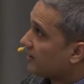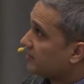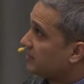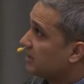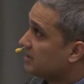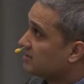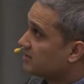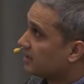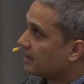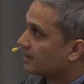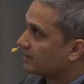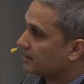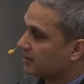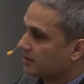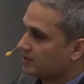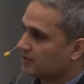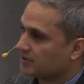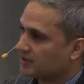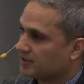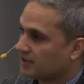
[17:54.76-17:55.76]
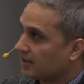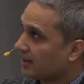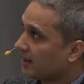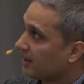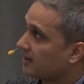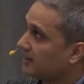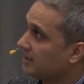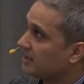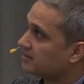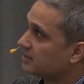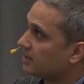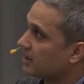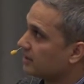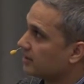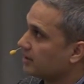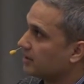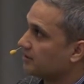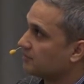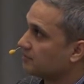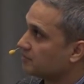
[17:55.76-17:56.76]
These are
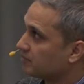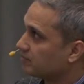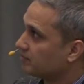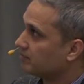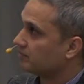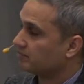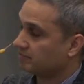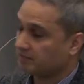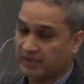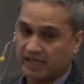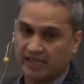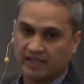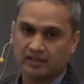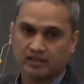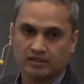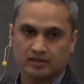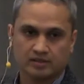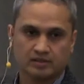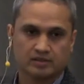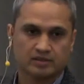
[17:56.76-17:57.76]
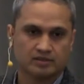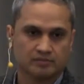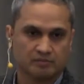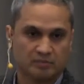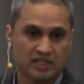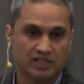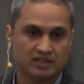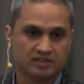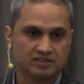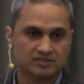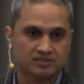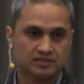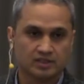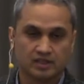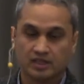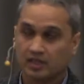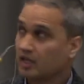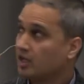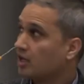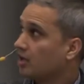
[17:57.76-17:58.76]
the main pillars.
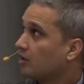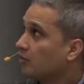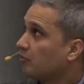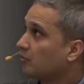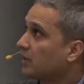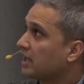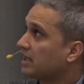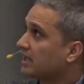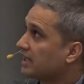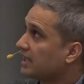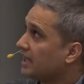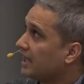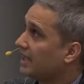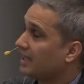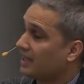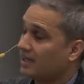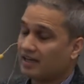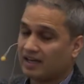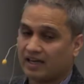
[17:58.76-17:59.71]
But